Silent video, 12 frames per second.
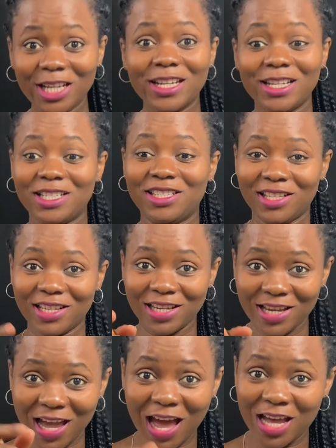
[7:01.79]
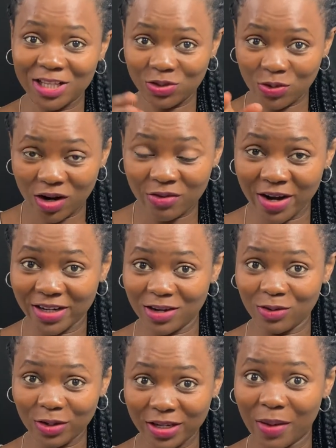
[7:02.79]
is, as you are right
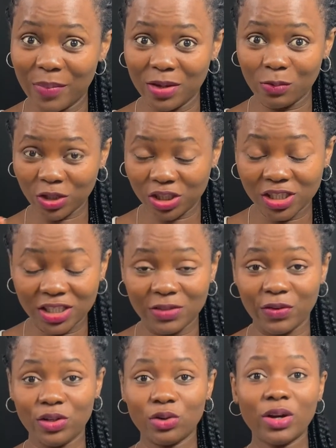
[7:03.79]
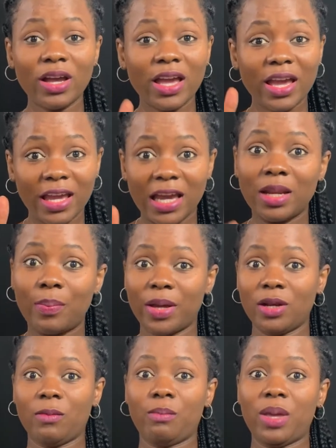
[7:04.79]
now looking at me watching this video, get a
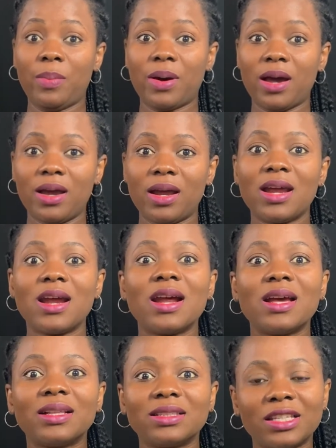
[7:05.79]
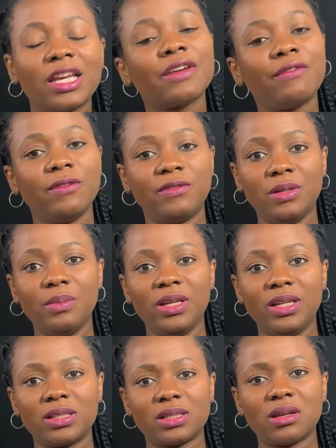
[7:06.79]
pen and paper, take 15
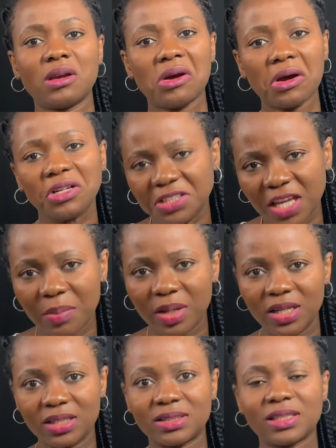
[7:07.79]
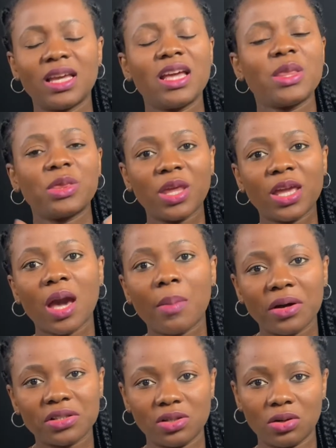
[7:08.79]
minutes or 10 minutes, think
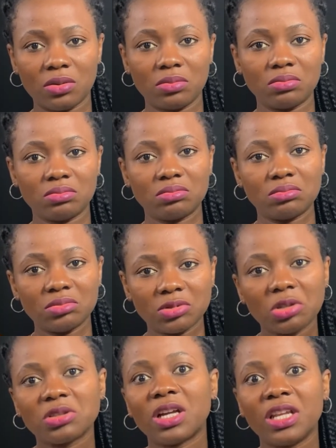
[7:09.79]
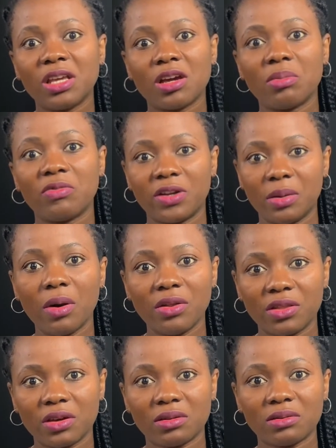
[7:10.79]
about your total income for the
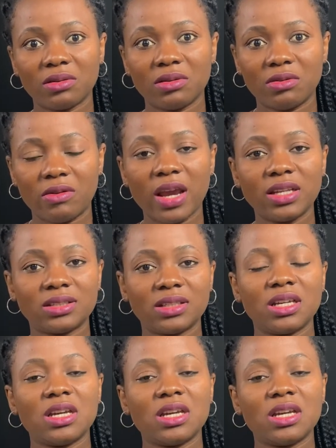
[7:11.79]
month, right?